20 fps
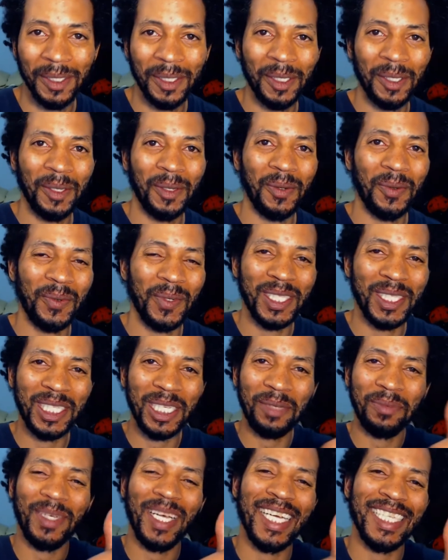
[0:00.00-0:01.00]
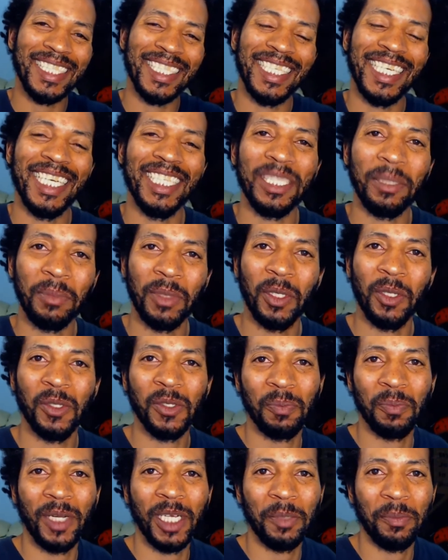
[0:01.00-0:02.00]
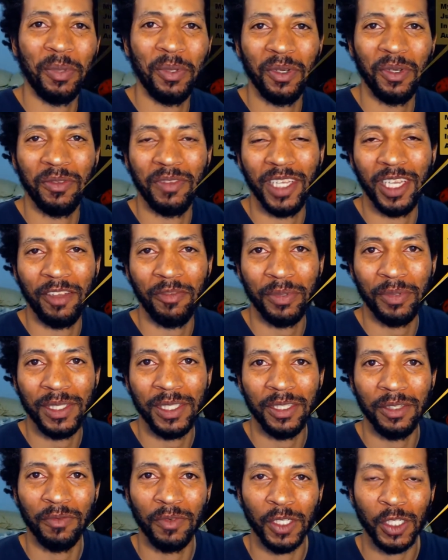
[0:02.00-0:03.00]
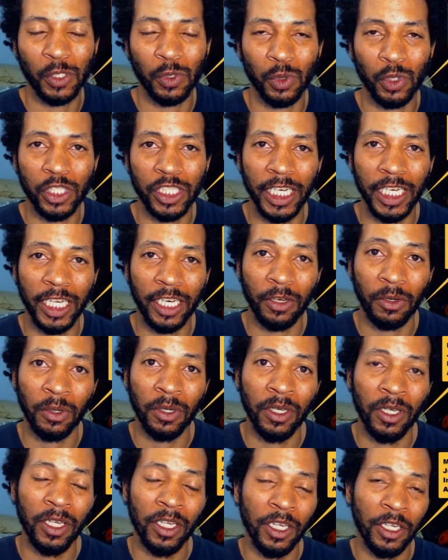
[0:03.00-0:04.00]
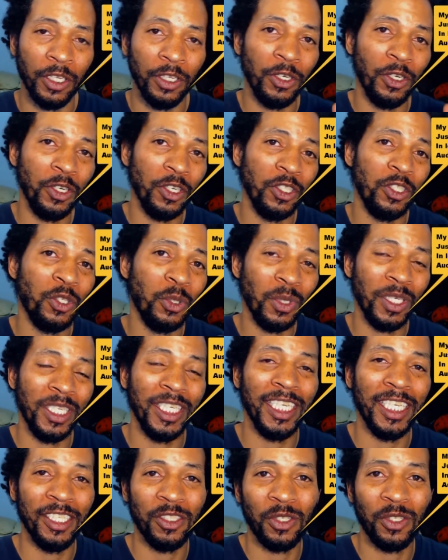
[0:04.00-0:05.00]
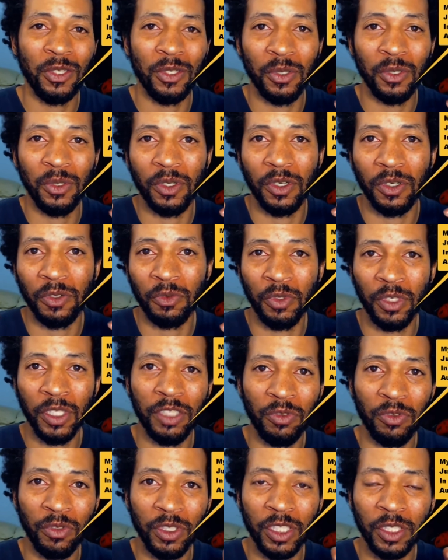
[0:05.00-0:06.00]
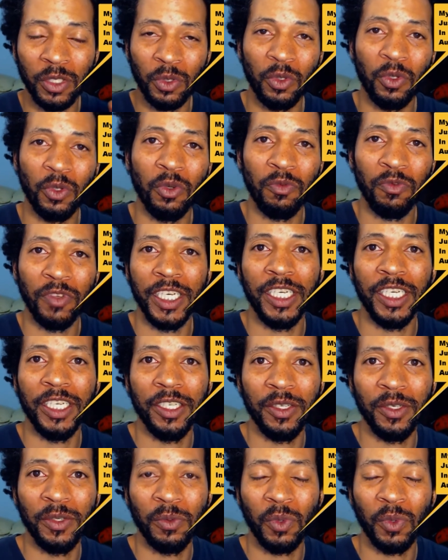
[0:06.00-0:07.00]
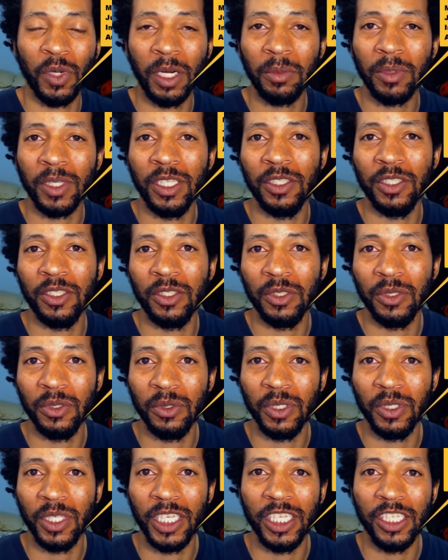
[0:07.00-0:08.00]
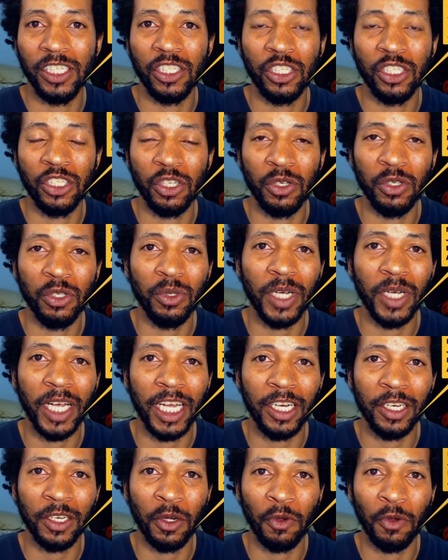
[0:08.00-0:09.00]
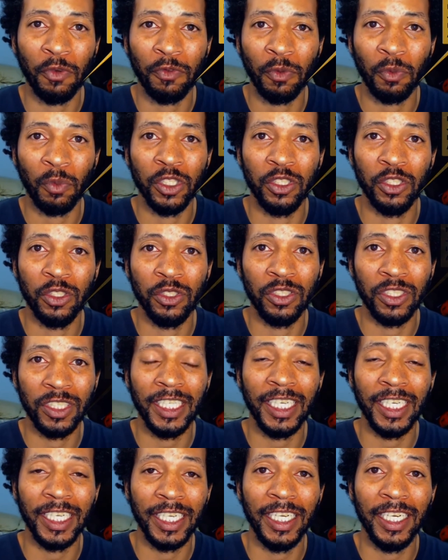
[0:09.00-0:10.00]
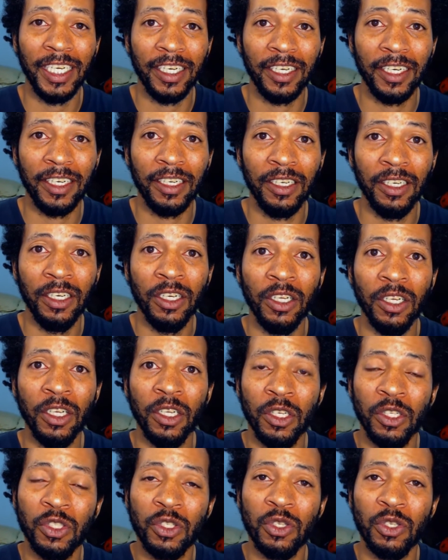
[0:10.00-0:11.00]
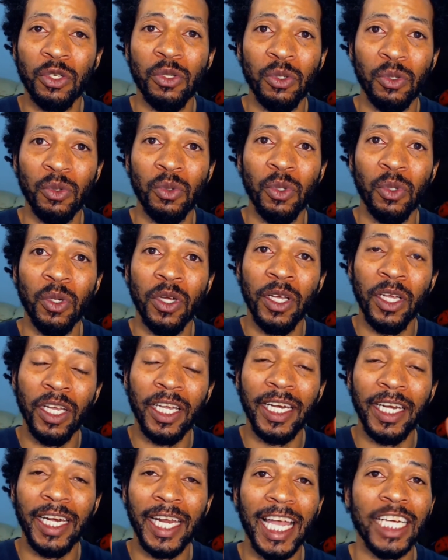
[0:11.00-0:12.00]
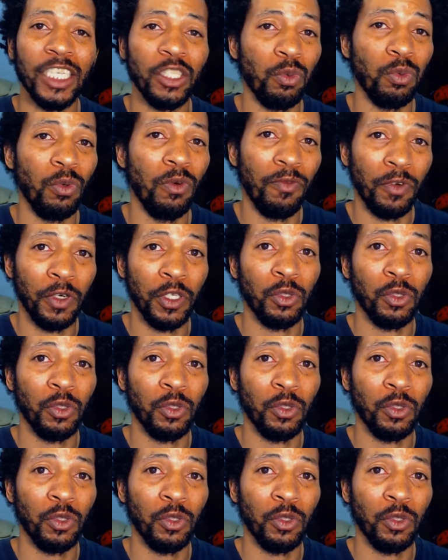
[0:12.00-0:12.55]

What's up, guys and gals? I'm your host Mike Pugh of the FPC Virtual Channel. You're tuning into a really cool video. What I'm gonna do is show you how to go from what you're seeing here to an actual virtual